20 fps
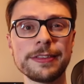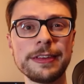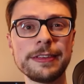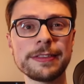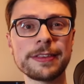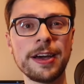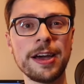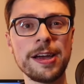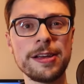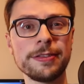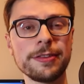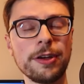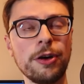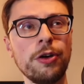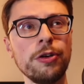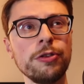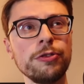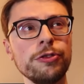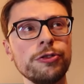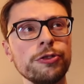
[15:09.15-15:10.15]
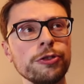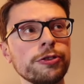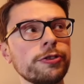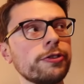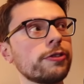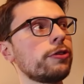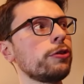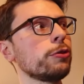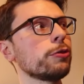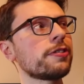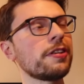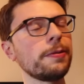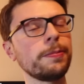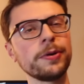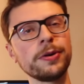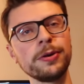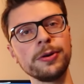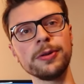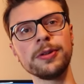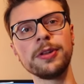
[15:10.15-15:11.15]
These guys aren't just your
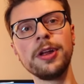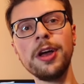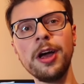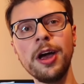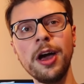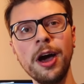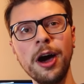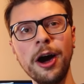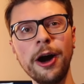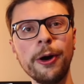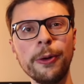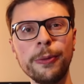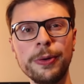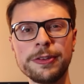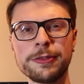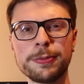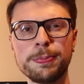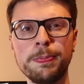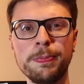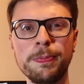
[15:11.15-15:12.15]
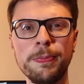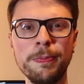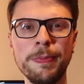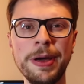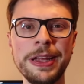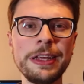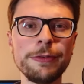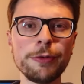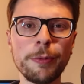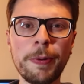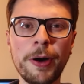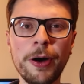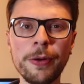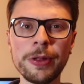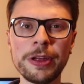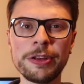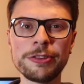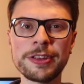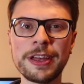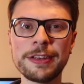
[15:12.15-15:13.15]
typical, oh, it's medieval
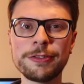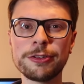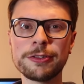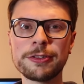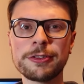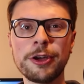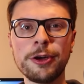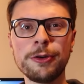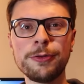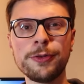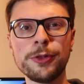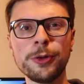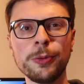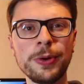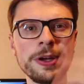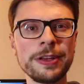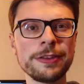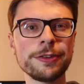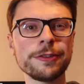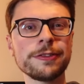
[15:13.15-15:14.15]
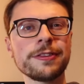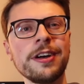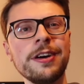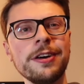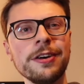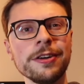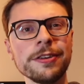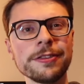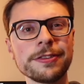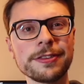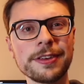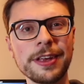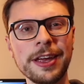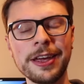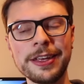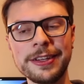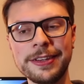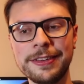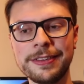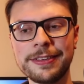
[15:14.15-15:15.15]
Polish, let's just go for the wing to stars,
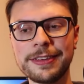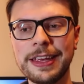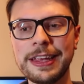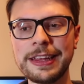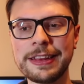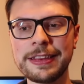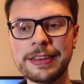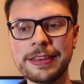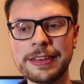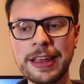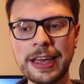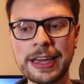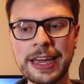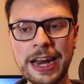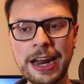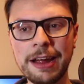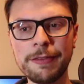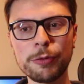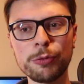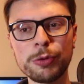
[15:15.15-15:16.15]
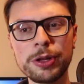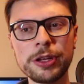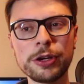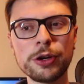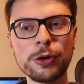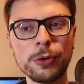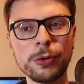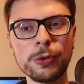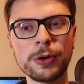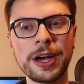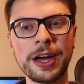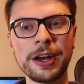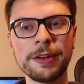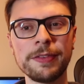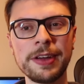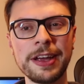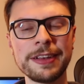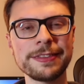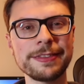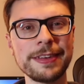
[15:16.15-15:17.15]
and they kind of have a really cool kind
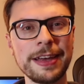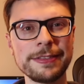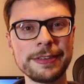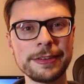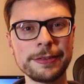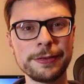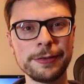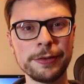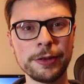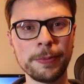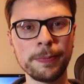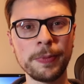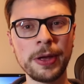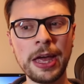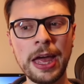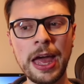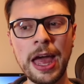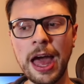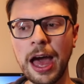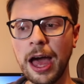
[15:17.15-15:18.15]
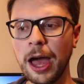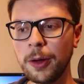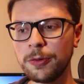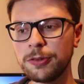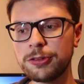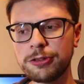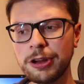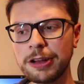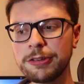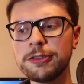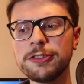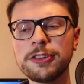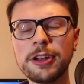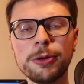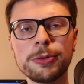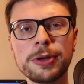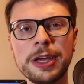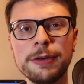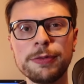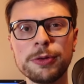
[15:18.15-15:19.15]
of aesthetic to them. The suggestions that
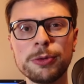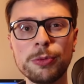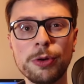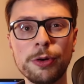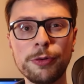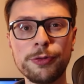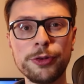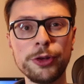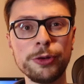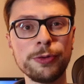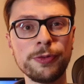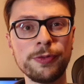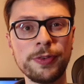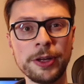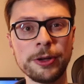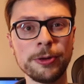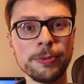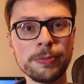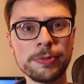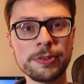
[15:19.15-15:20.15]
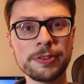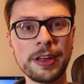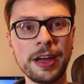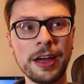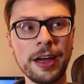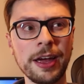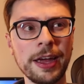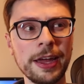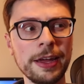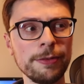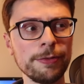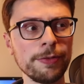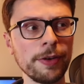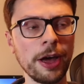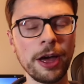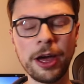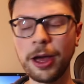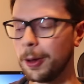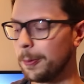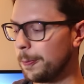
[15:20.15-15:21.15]
I was given were a few films. I
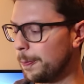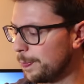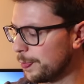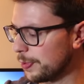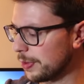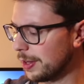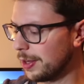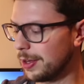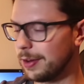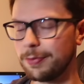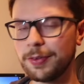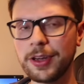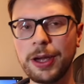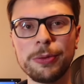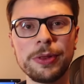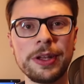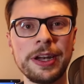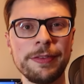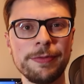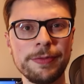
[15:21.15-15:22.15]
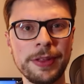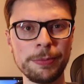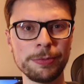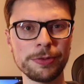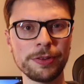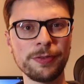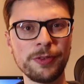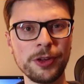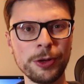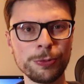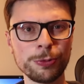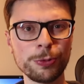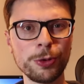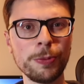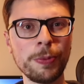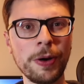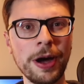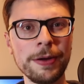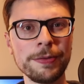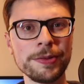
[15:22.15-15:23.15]
forget what the names of the films
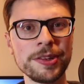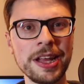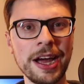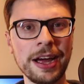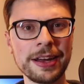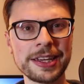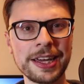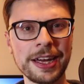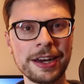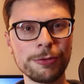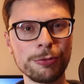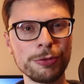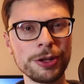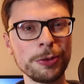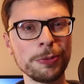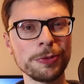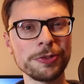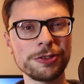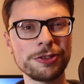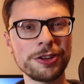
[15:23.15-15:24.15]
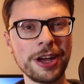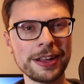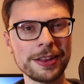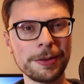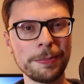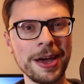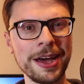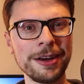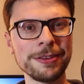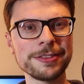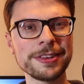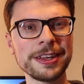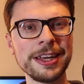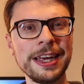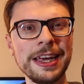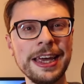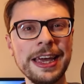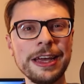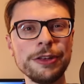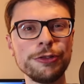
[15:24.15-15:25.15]
were, but I kind of really want to check them out,
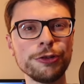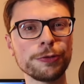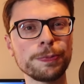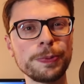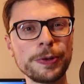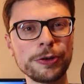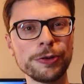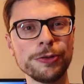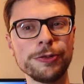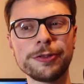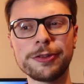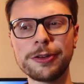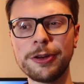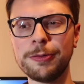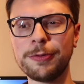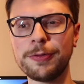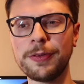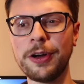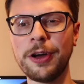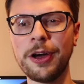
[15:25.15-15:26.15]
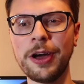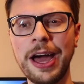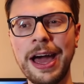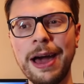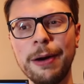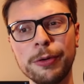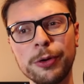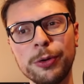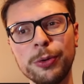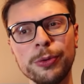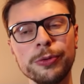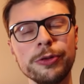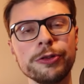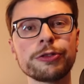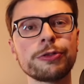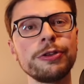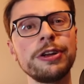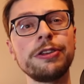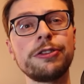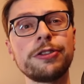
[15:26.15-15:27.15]
just because of how cool the
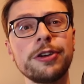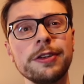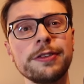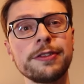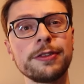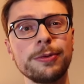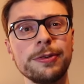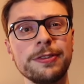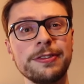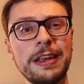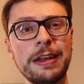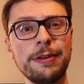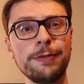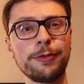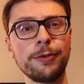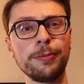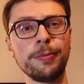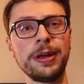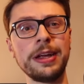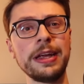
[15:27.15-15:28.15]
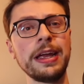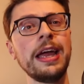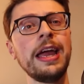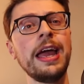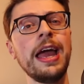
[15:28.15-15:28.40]
screenshots that were sent from me.